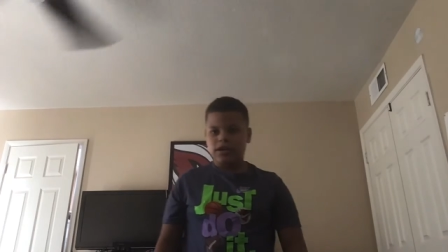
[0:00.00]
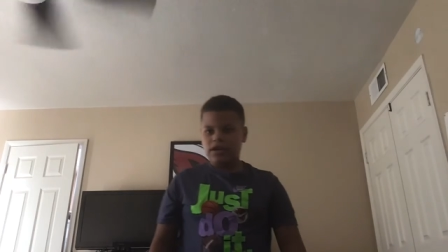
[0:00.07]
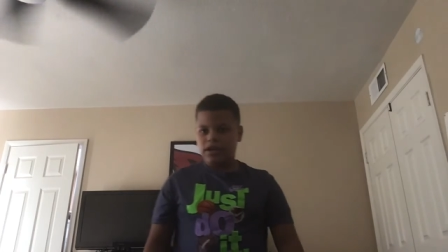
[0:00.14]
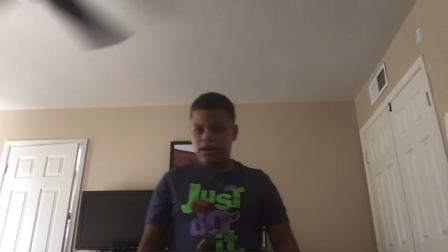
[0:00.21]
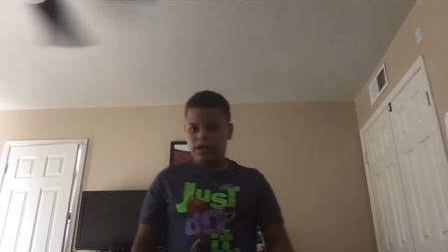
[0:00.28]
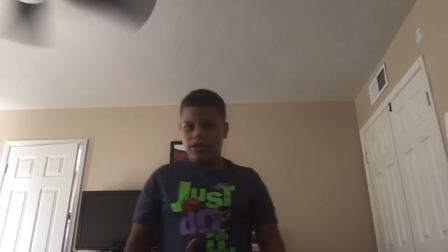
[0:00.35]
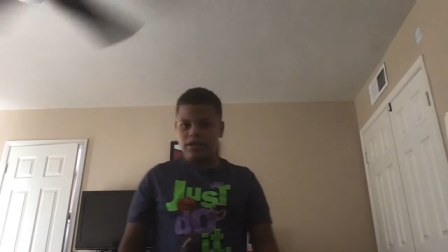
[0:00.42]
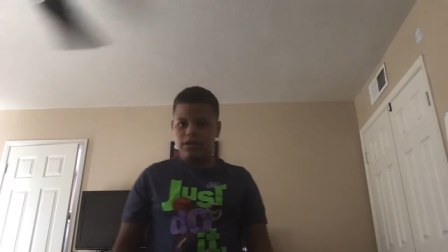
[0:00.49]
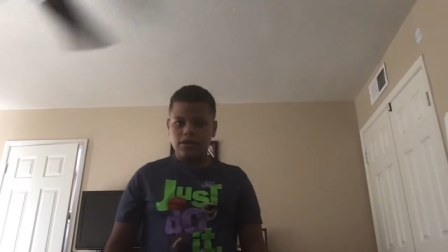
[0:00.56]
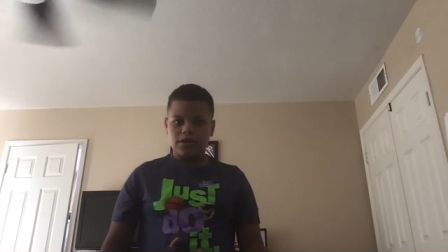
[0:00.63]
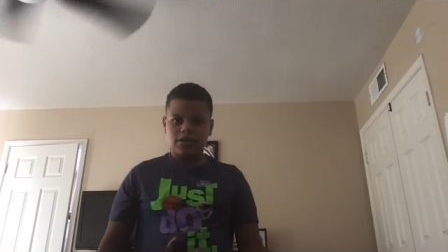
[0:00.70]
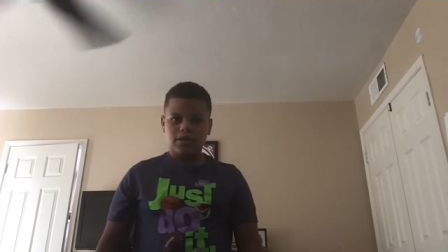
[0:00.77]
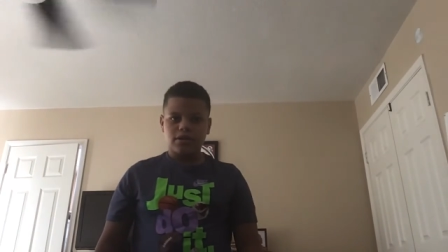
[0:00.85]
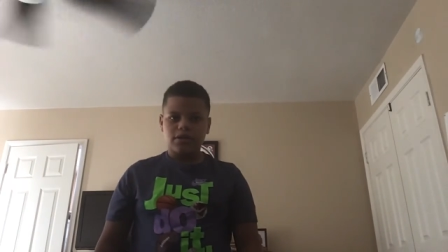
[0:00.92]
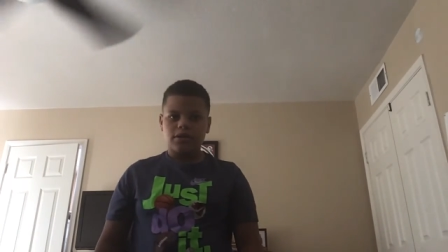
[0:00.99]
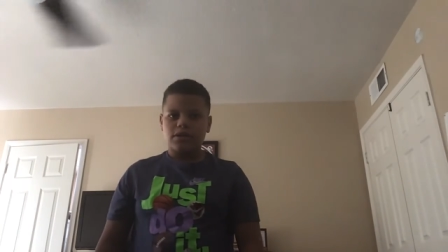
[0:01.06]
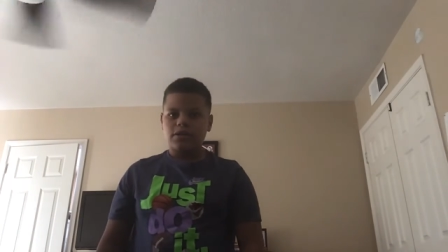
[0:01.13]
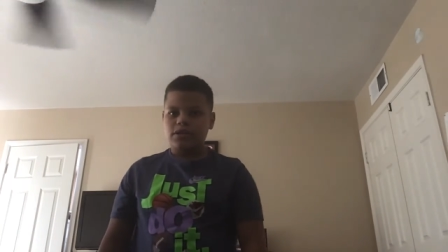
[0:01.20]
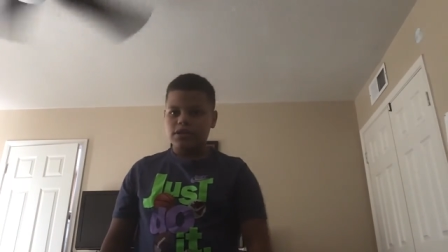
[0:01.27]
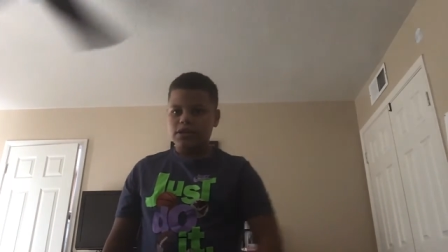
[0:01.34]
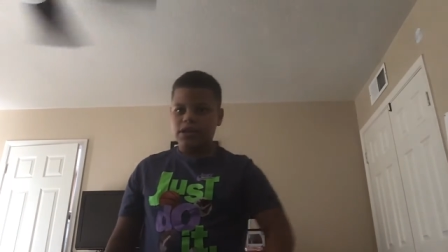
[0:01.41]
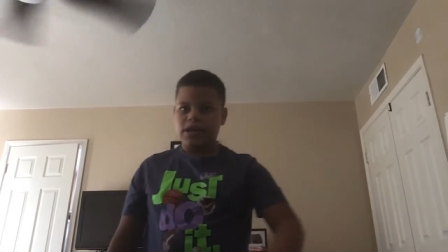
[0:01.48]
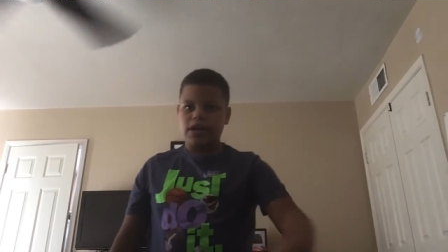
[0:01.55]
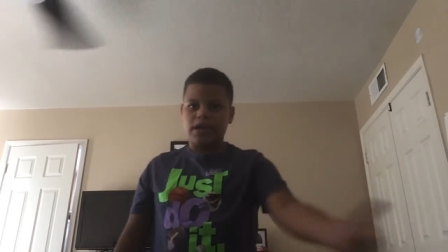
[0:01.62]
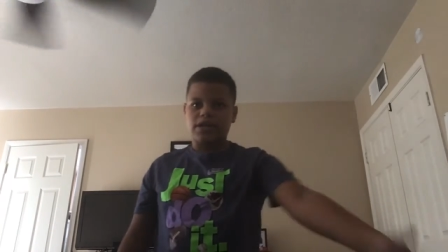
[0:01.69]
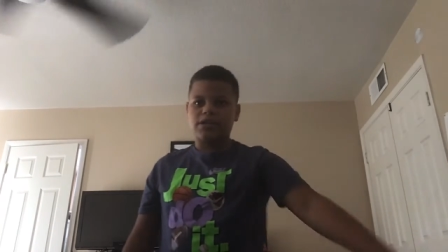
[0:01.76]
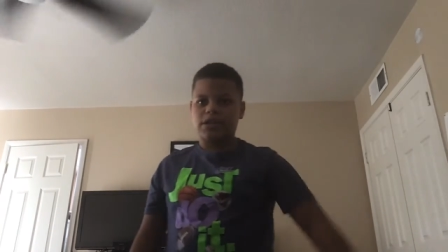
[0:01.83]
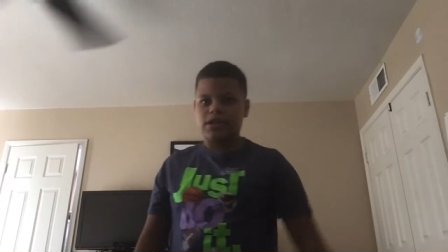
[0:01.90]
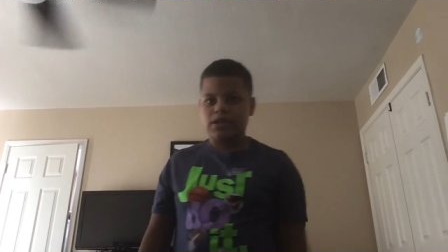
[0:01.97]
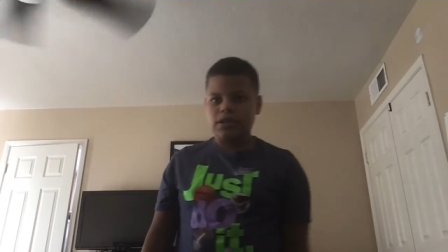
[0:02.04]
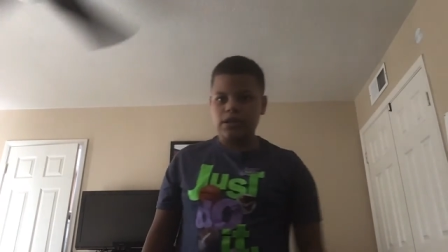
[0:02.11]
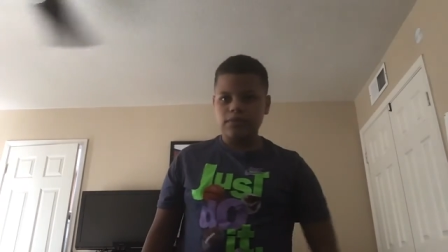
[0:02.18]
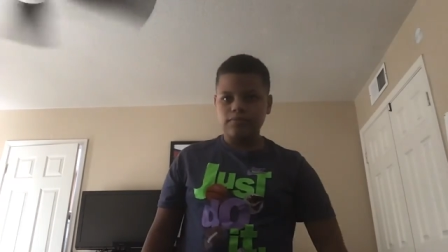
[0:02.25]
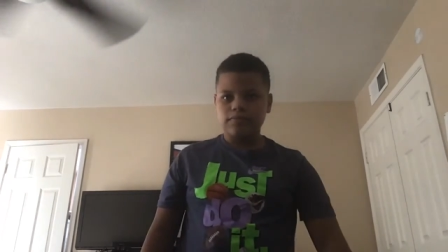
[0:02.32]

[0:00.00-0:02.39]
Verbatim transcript: and see you guys next